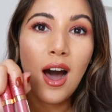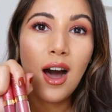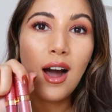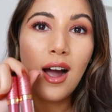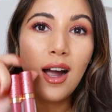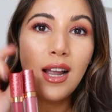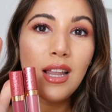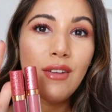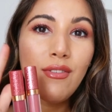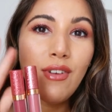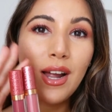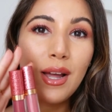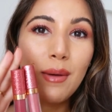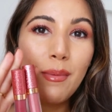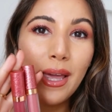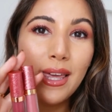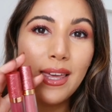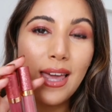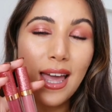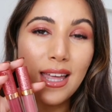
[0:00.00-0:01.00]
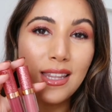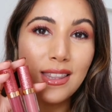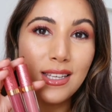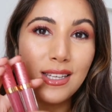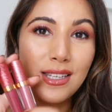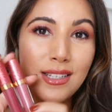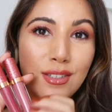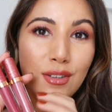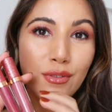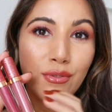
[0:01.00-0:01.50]
I highly recommend getting
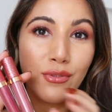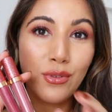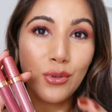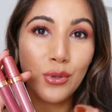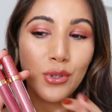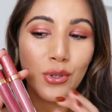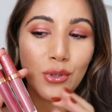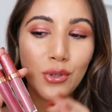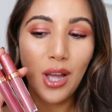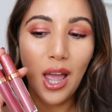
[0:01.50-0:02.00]
these for your